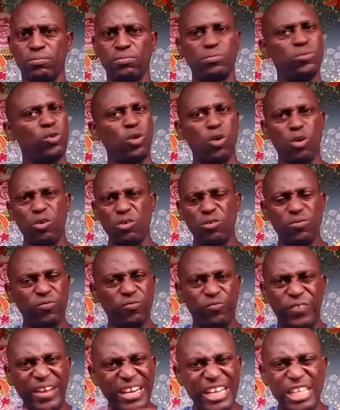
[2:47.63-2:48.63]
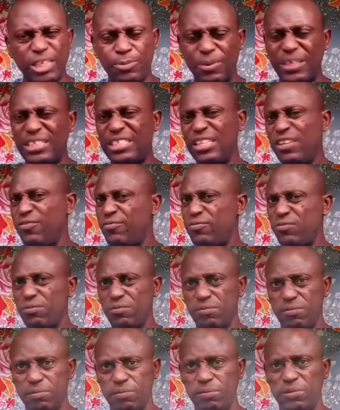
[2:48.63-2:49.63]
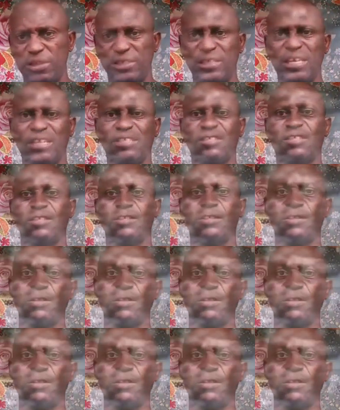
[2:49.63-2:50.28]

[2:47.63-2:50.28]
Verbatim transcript: or very expensive mistakes